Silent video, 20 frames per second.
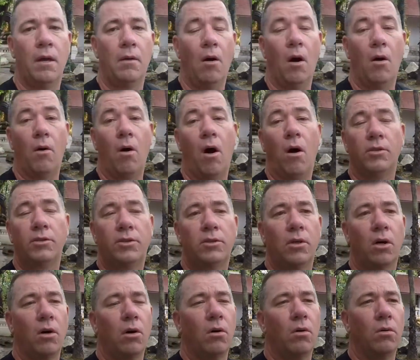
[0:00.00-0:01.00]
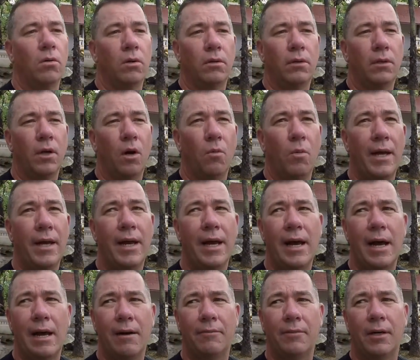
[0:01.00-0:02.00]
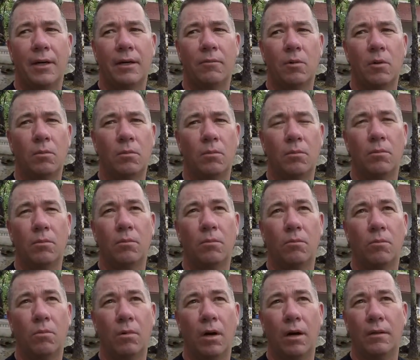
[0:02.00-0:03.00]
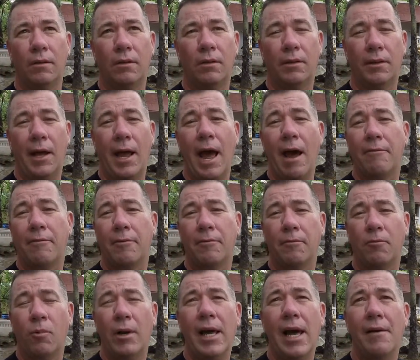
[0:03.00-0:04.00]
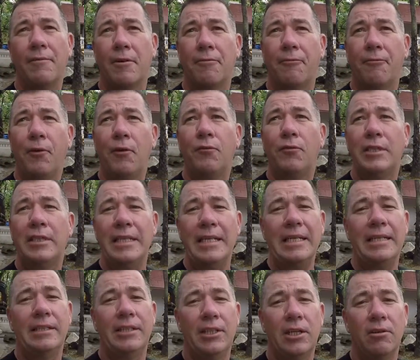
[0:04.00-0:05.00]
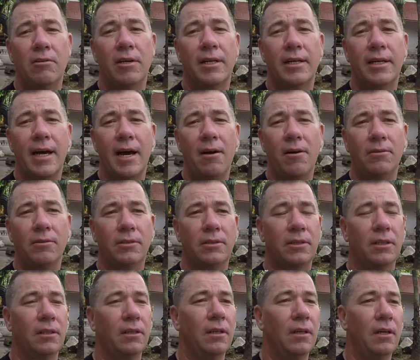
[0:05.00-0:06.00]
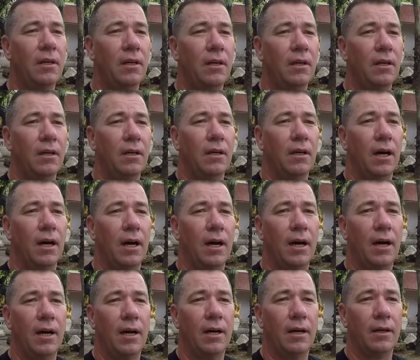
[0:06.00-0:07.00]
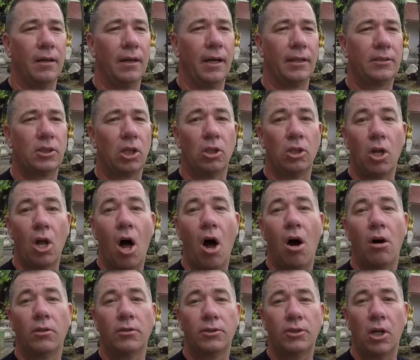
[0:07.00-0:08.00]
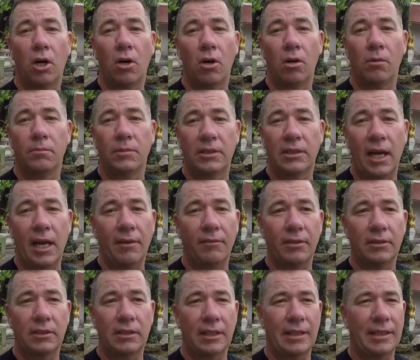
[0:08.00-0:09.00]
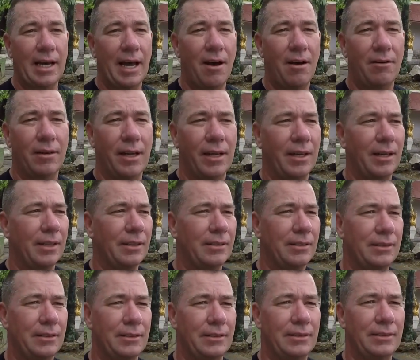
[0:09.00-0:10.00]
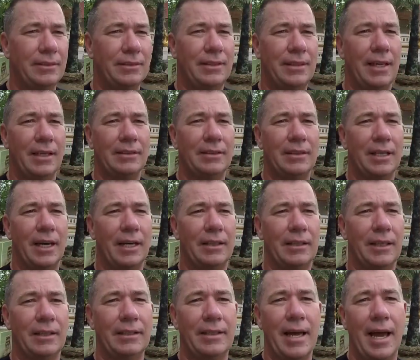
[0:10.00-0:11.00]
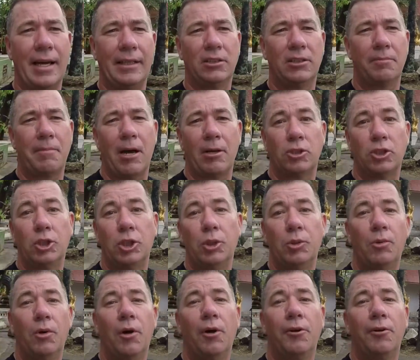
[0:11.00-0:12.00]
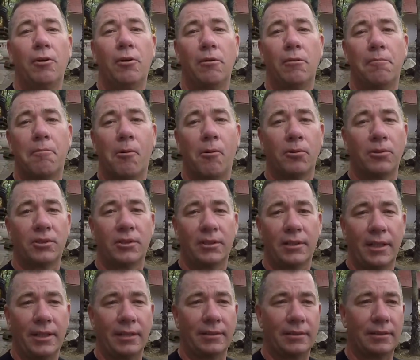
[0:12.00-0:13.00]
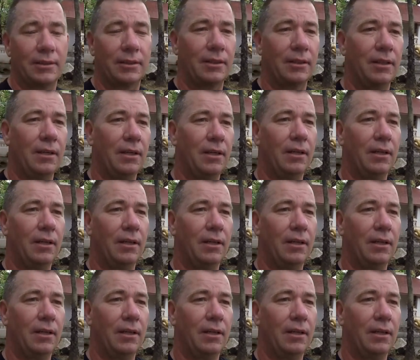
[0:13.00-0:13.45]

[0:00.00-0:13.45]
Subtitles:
Oh, also, you know, we have a 15-year account. It's a long-term savings account, and it gains about 200%